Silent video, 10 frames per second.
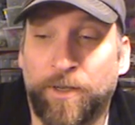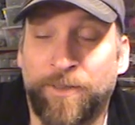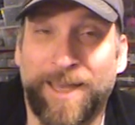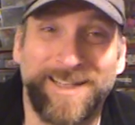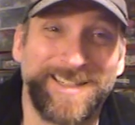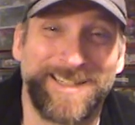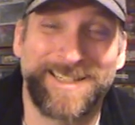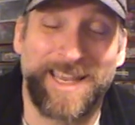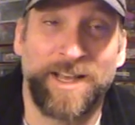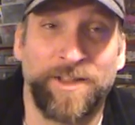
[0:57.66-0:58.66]
that is a
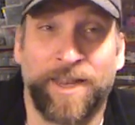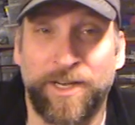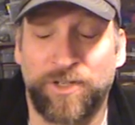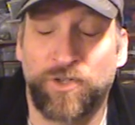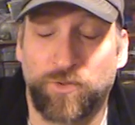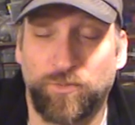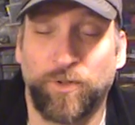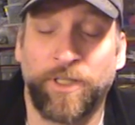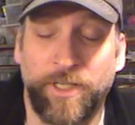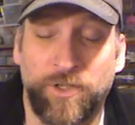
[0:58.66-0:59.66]
scale that I
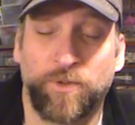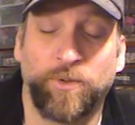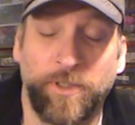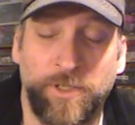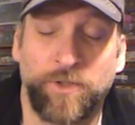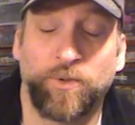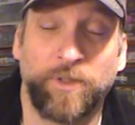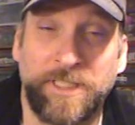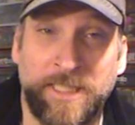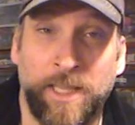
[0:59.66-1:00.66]
truly
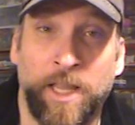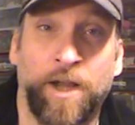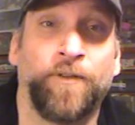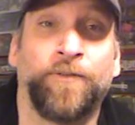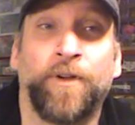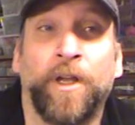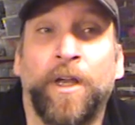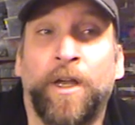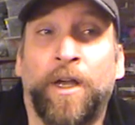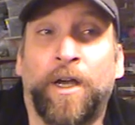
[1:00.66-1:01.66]
love.
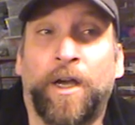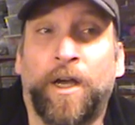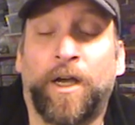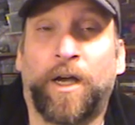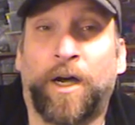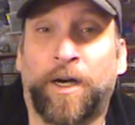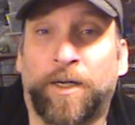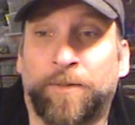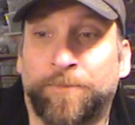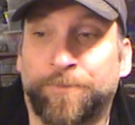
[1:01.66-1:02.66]

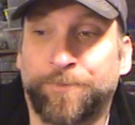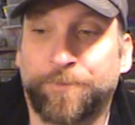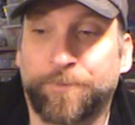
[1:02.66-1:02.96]
And